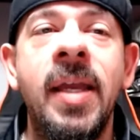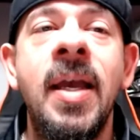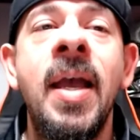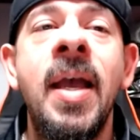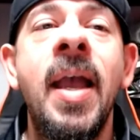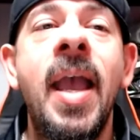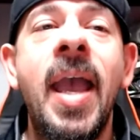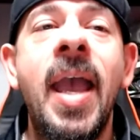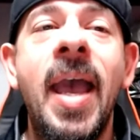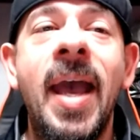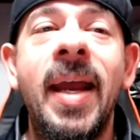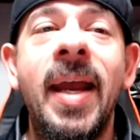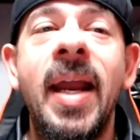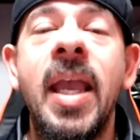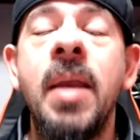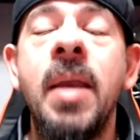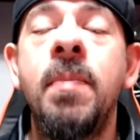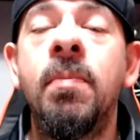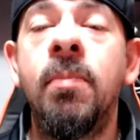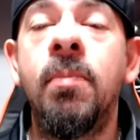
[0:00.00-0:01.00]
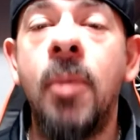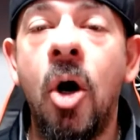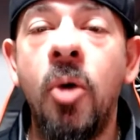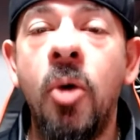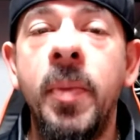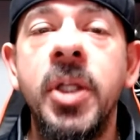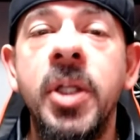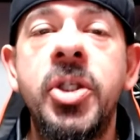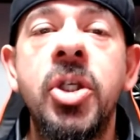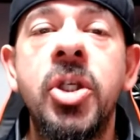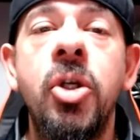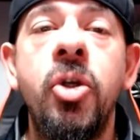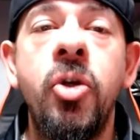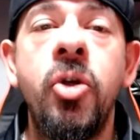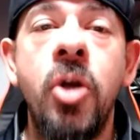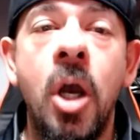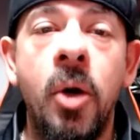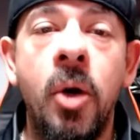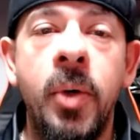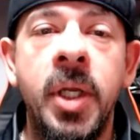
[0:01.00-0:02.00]
at a moment's
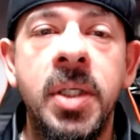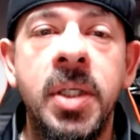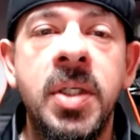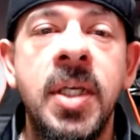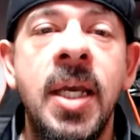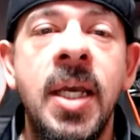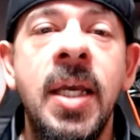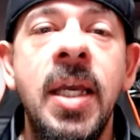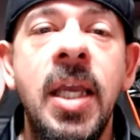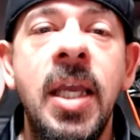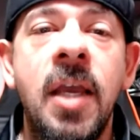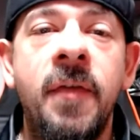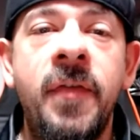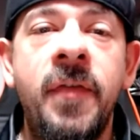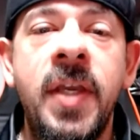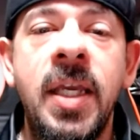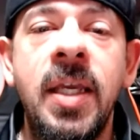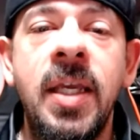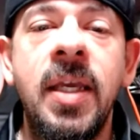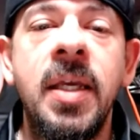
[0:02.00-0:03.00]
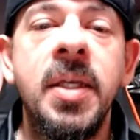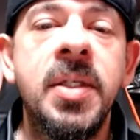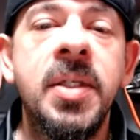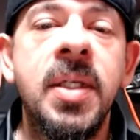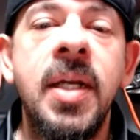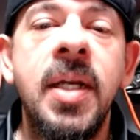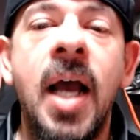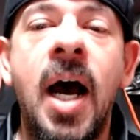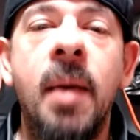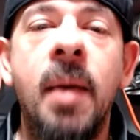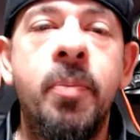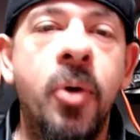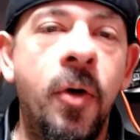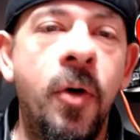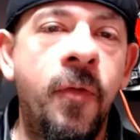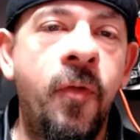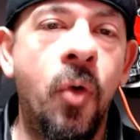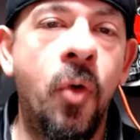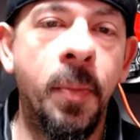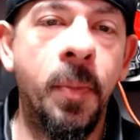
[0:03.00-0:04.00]
notice if he is not
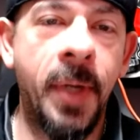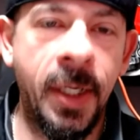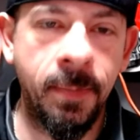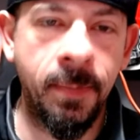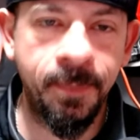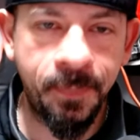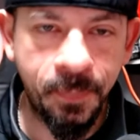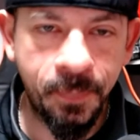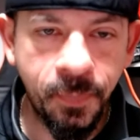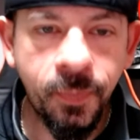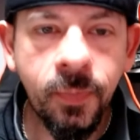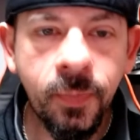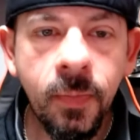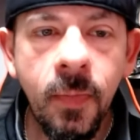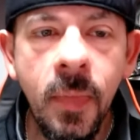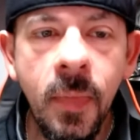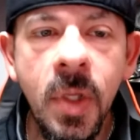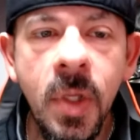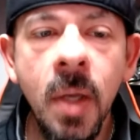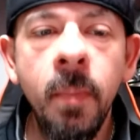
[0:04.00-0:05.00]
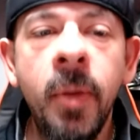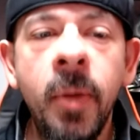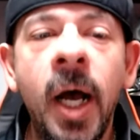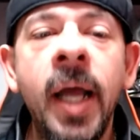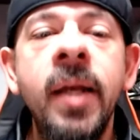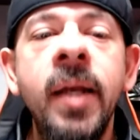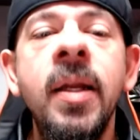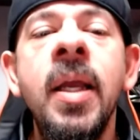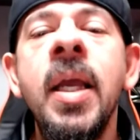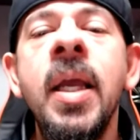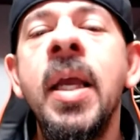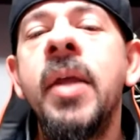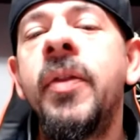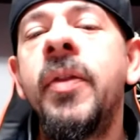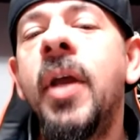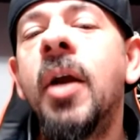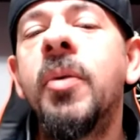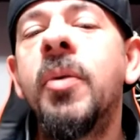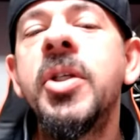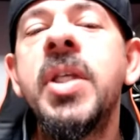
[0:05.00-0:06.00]
performing. But there was
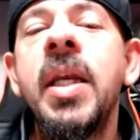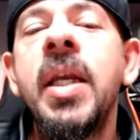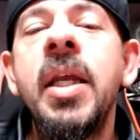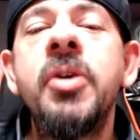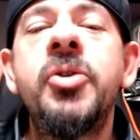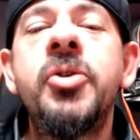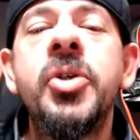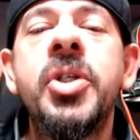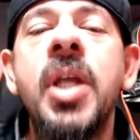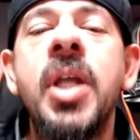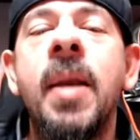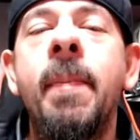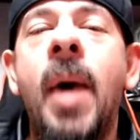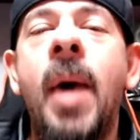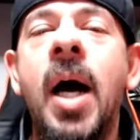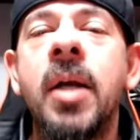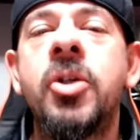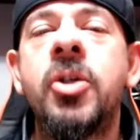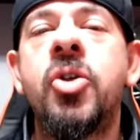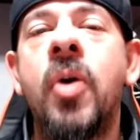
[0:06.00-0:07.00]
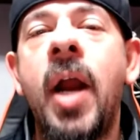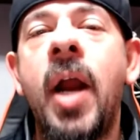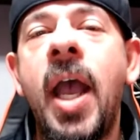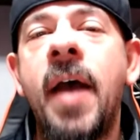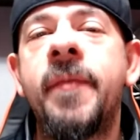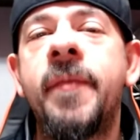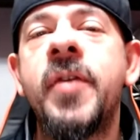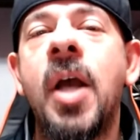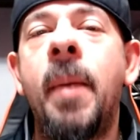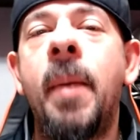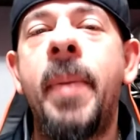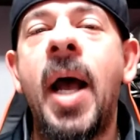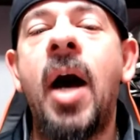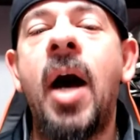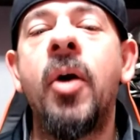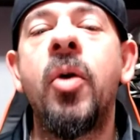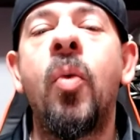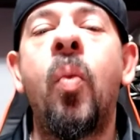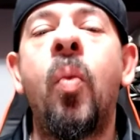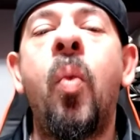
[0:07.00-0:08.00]
an interesting mock draft about
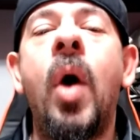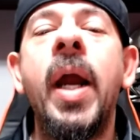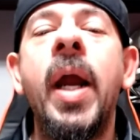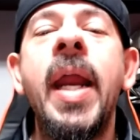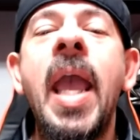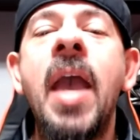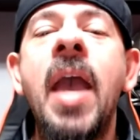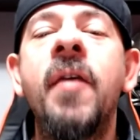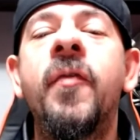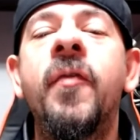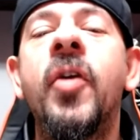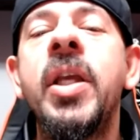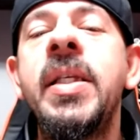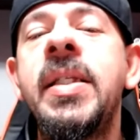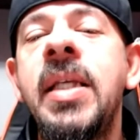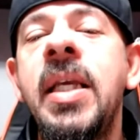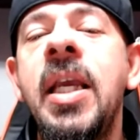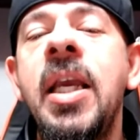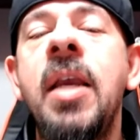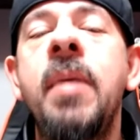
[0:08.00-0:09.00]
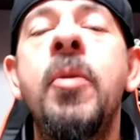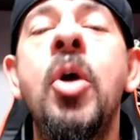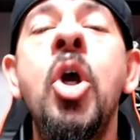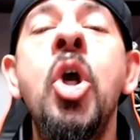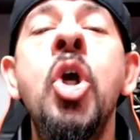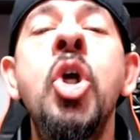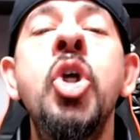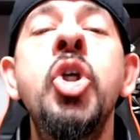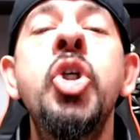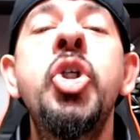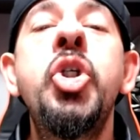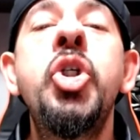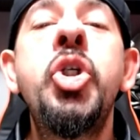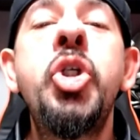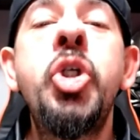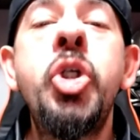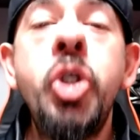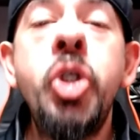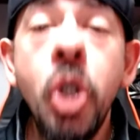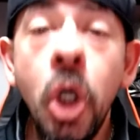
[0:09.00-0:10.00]
what every team
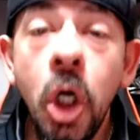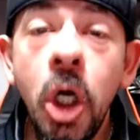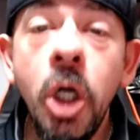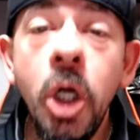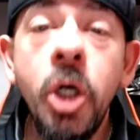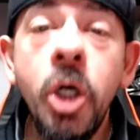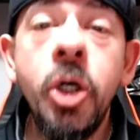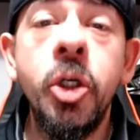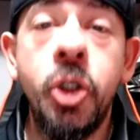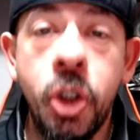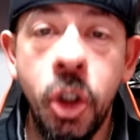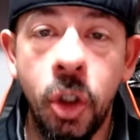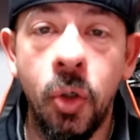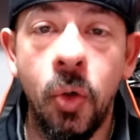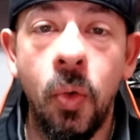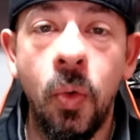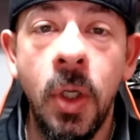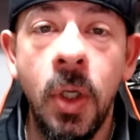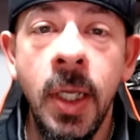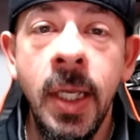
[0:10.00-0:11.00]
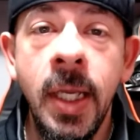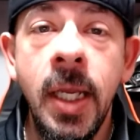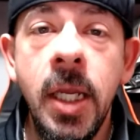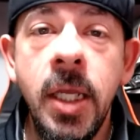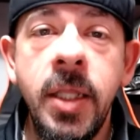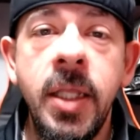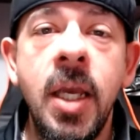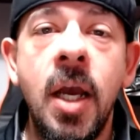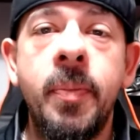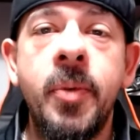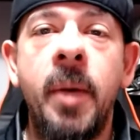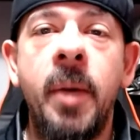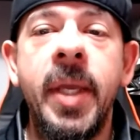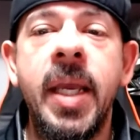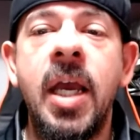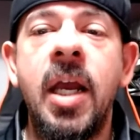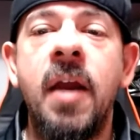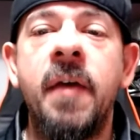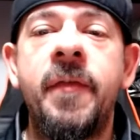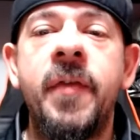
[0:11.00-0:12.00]
should do in the upcoming
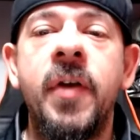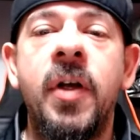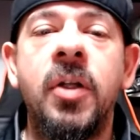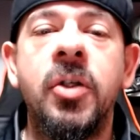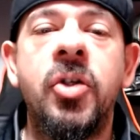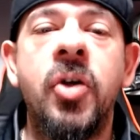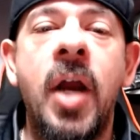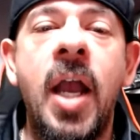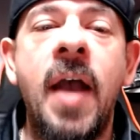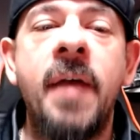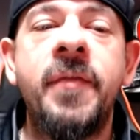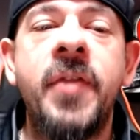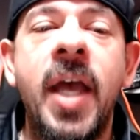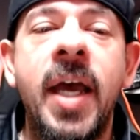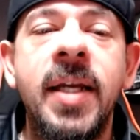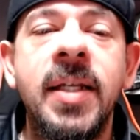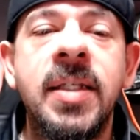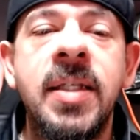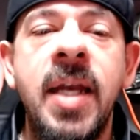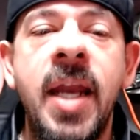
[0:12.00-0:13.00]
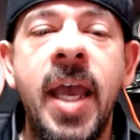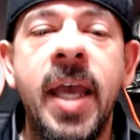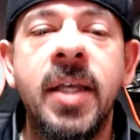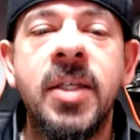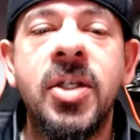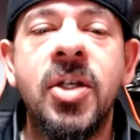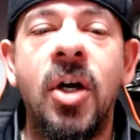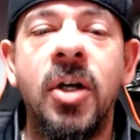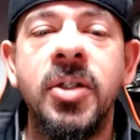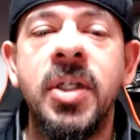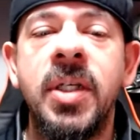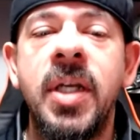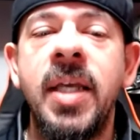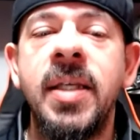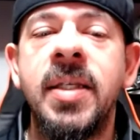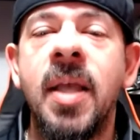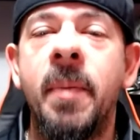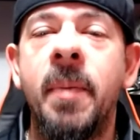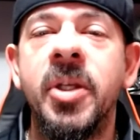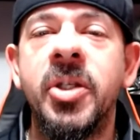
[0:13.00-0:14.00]
NFL draft. That is next on today's
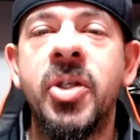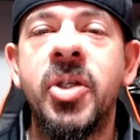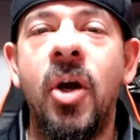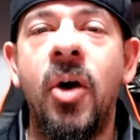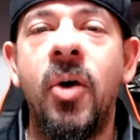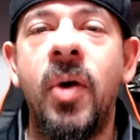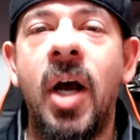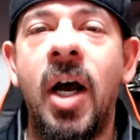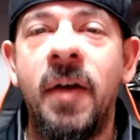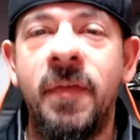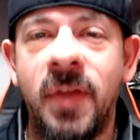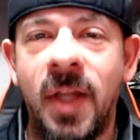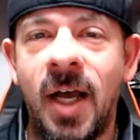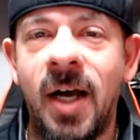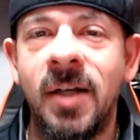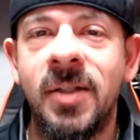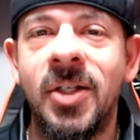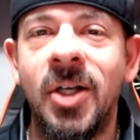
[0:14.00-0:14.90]
episode of Locked On